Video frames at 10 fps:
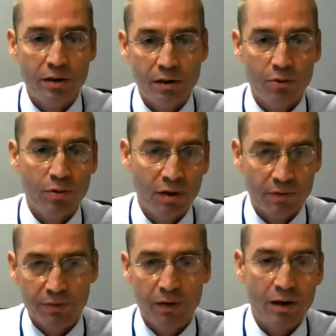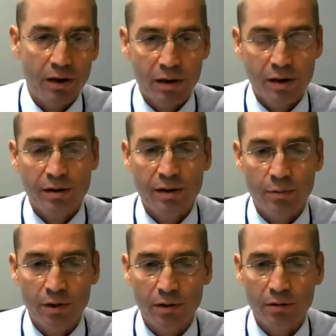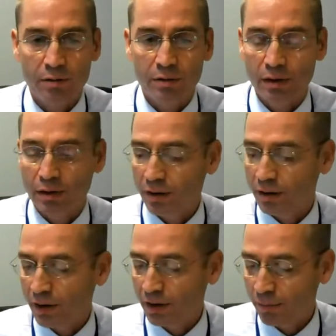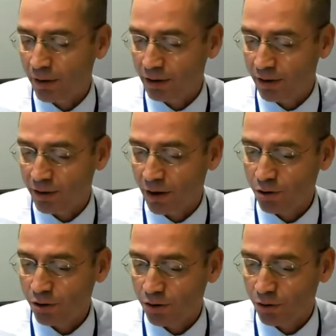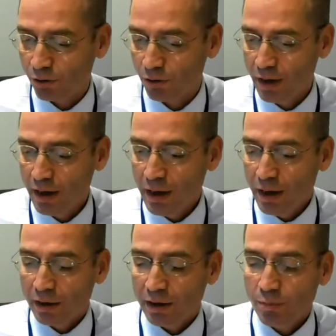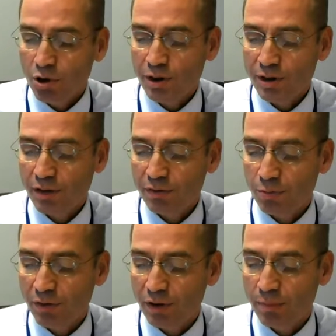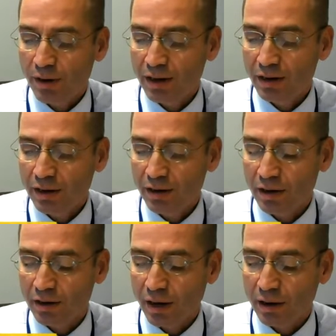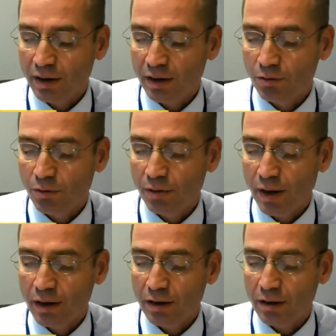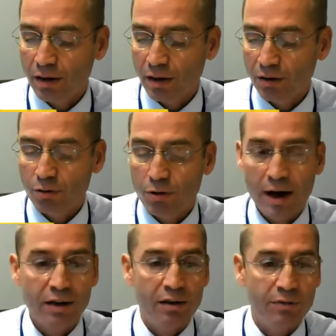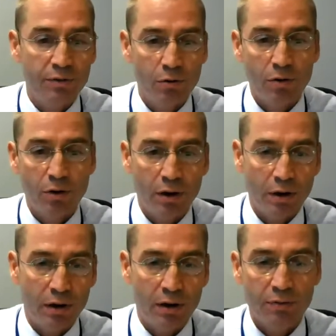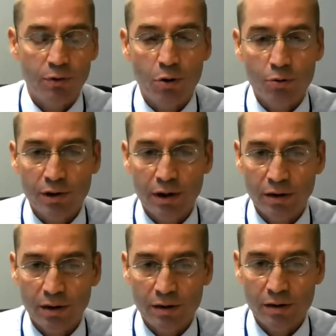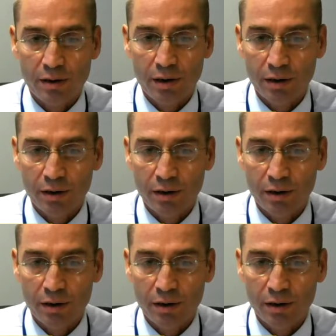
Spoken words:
here is to have a dynamic discussion. So let me just say from the very beginning that I'd like to thank Euractiv for hosting this